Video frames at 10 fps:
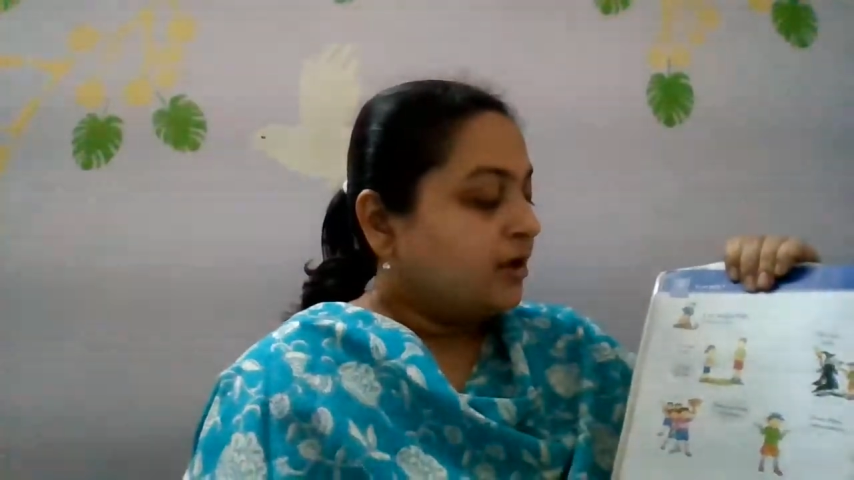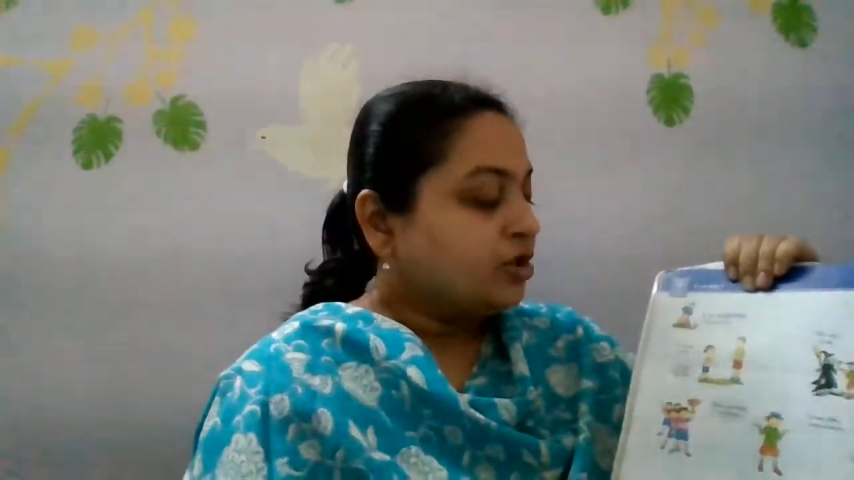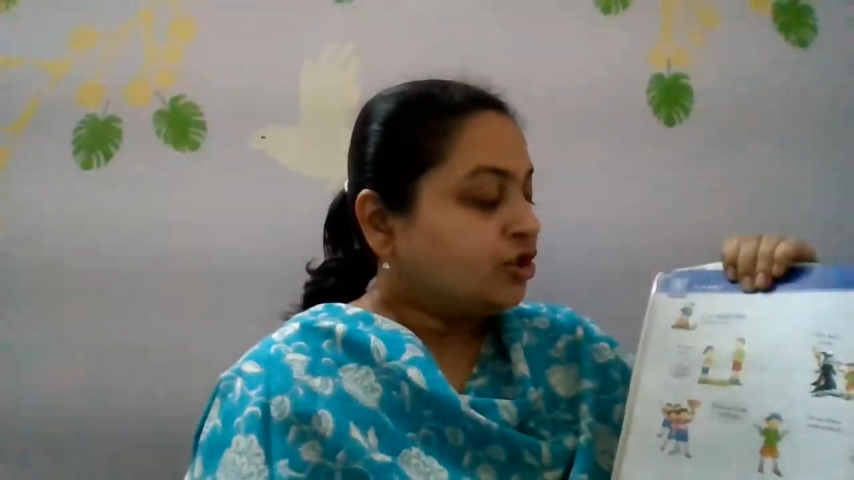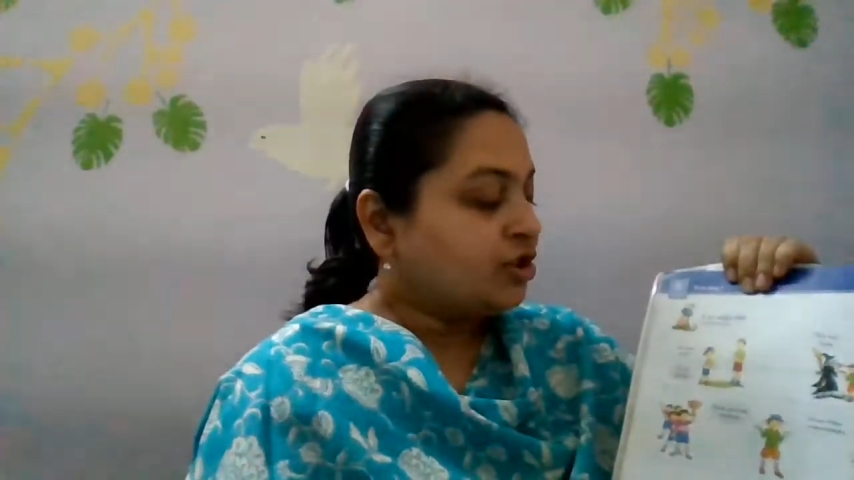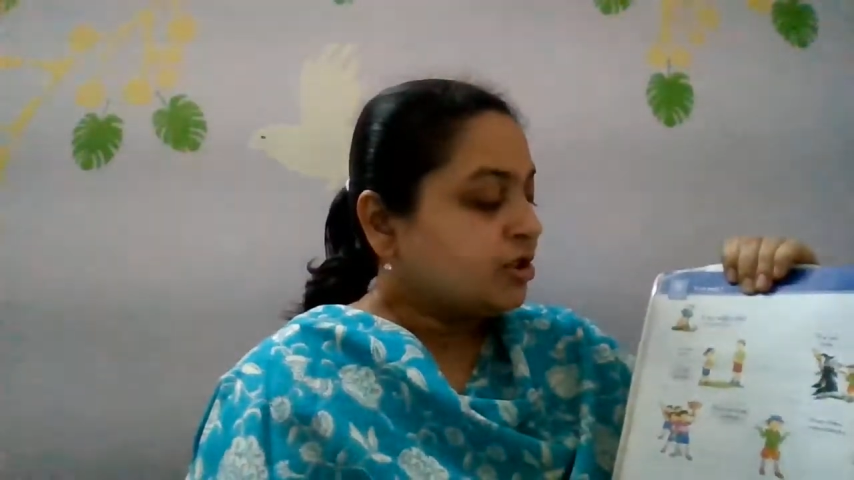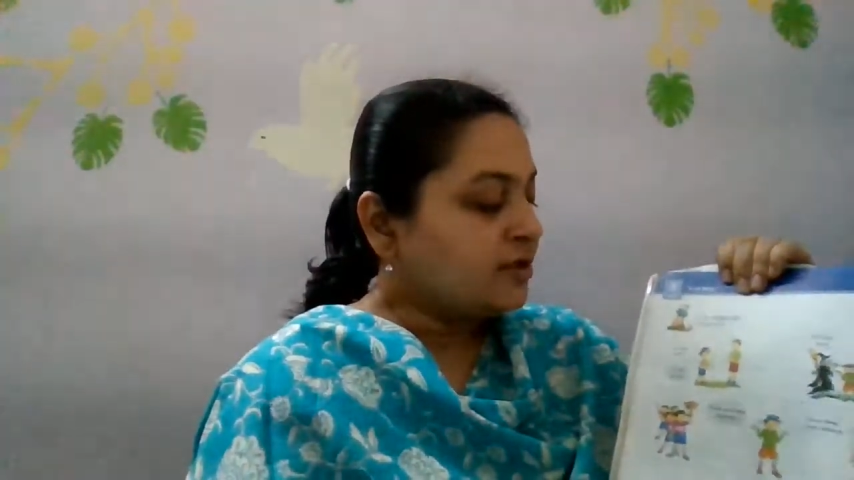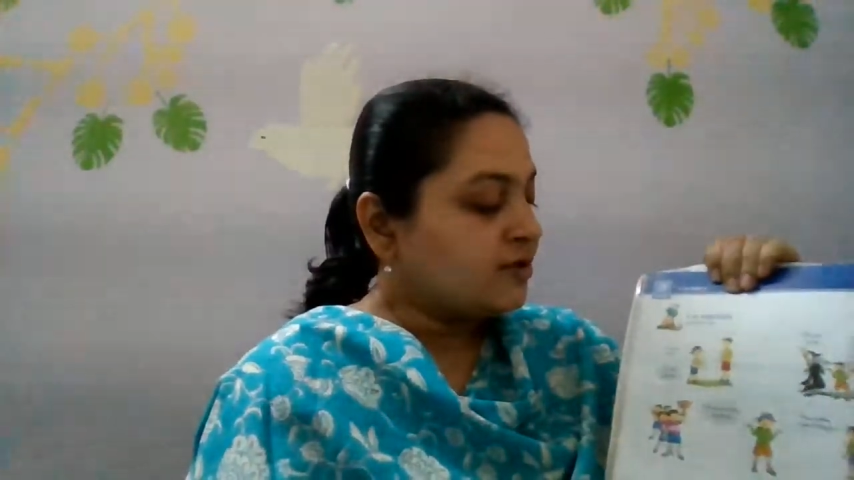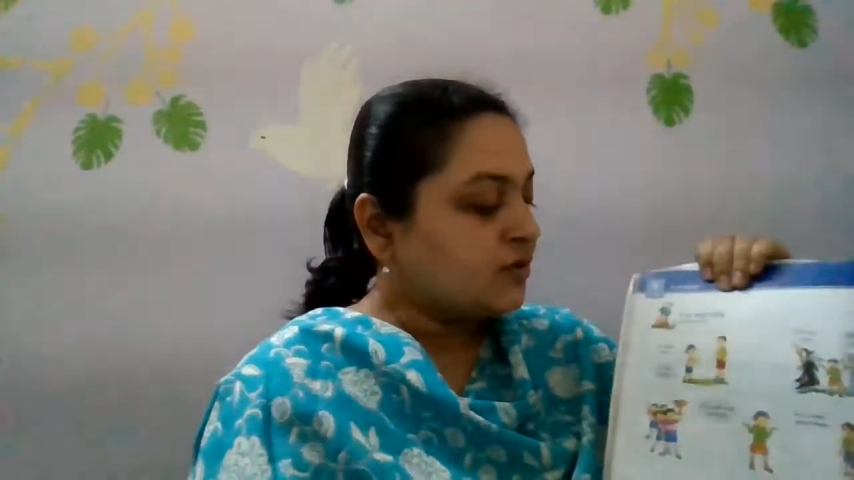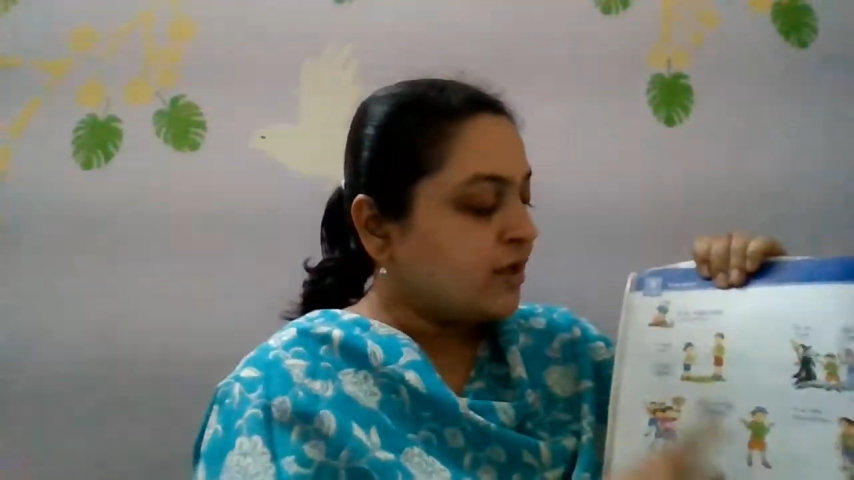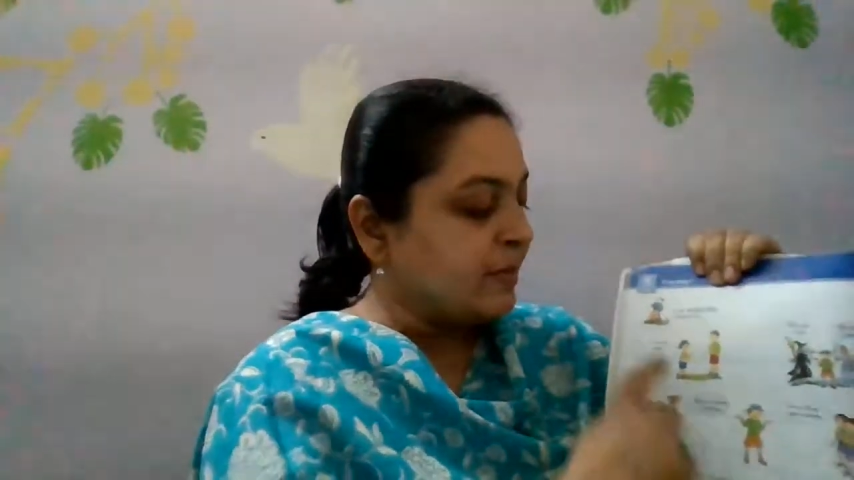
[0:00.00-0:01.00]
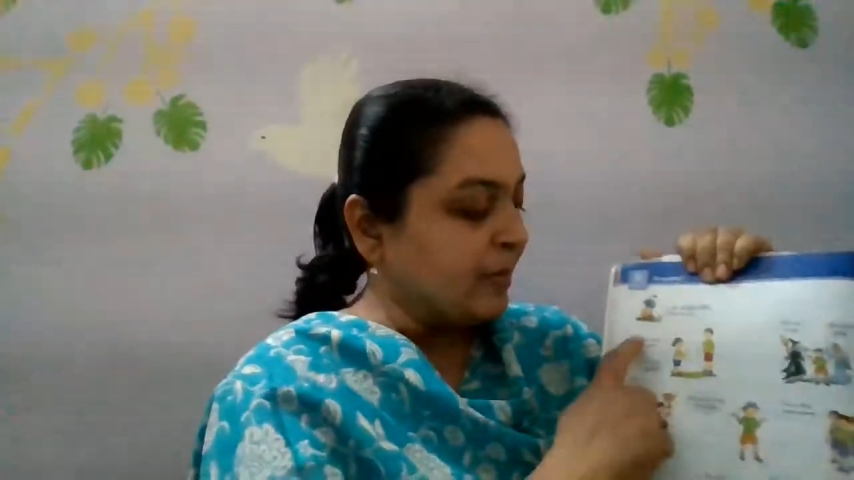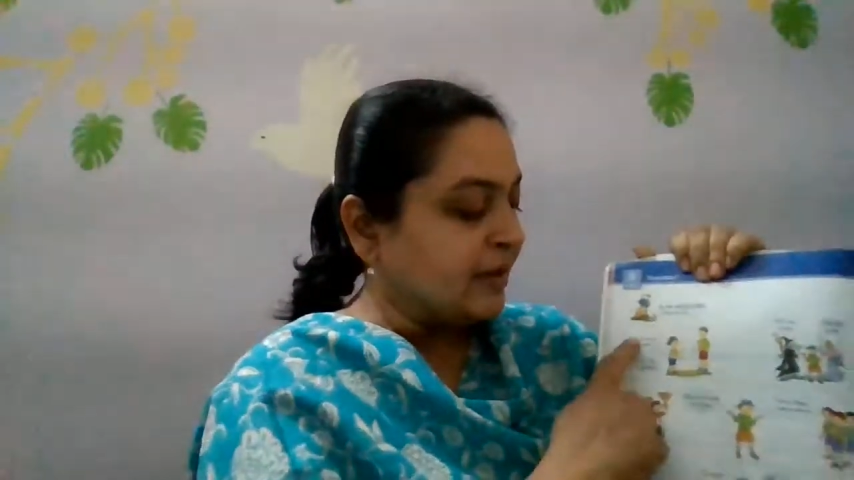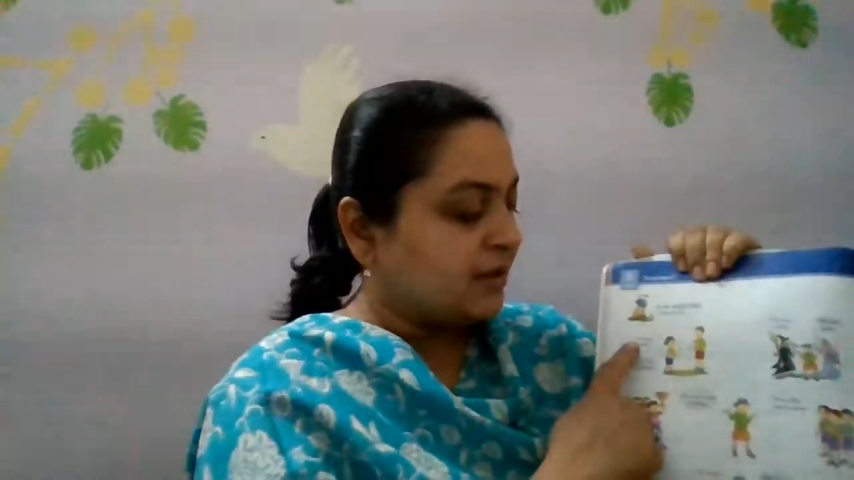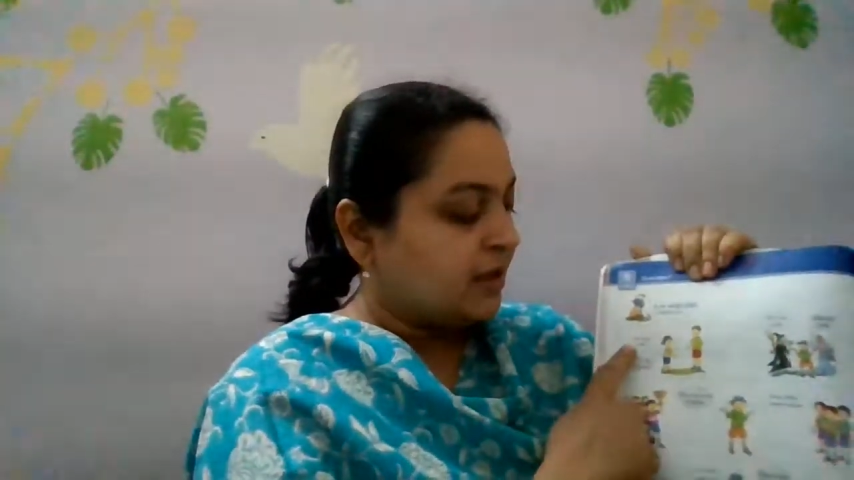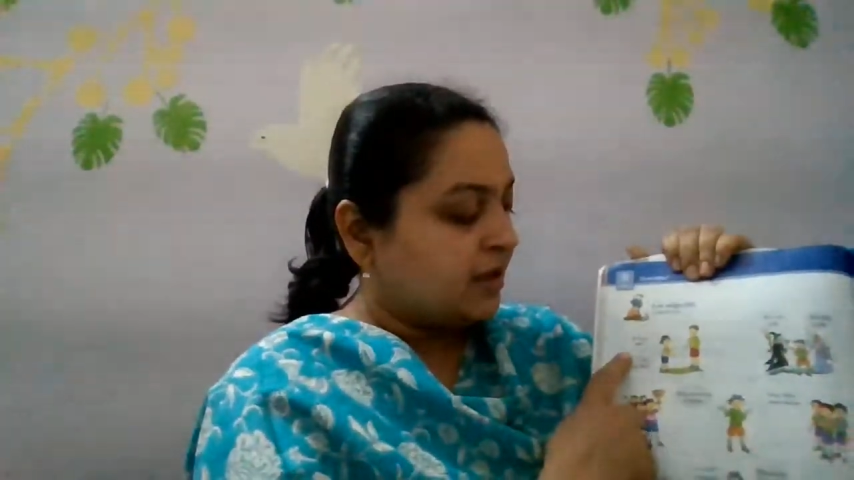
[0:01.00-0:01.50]
Je suis
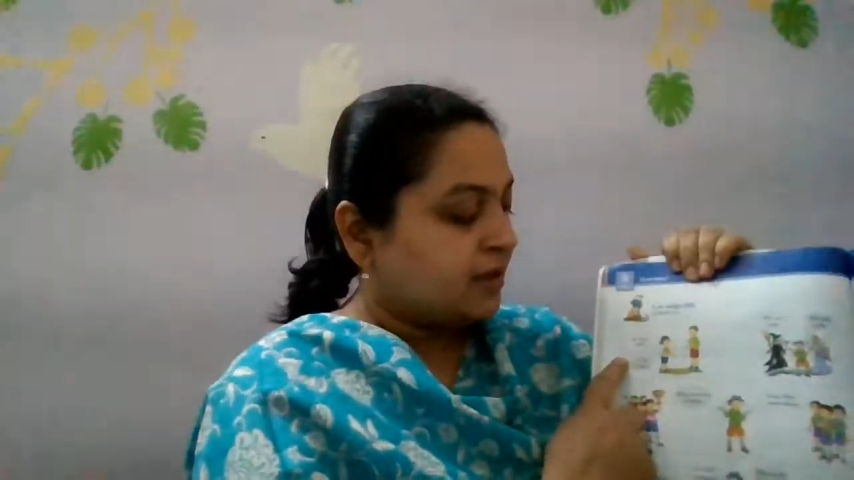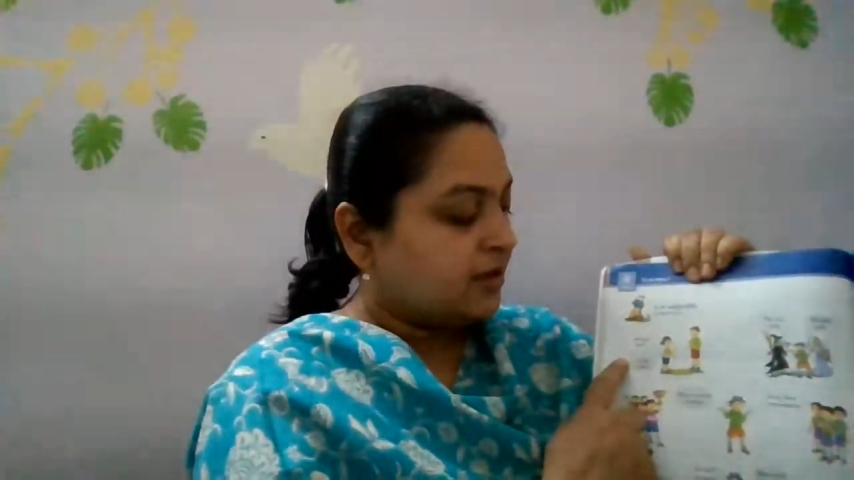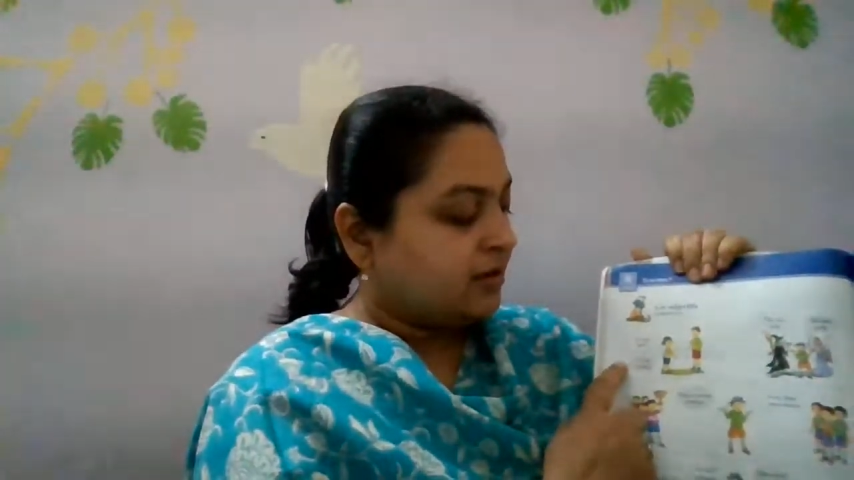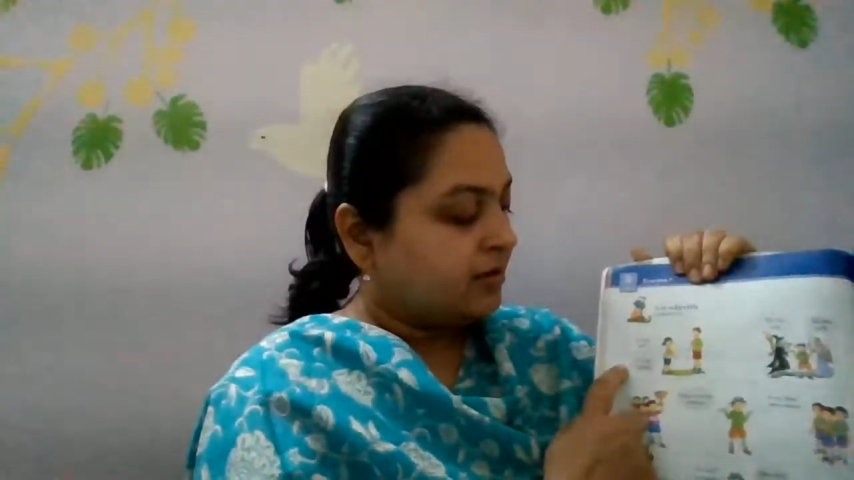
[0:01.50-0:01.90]
petite,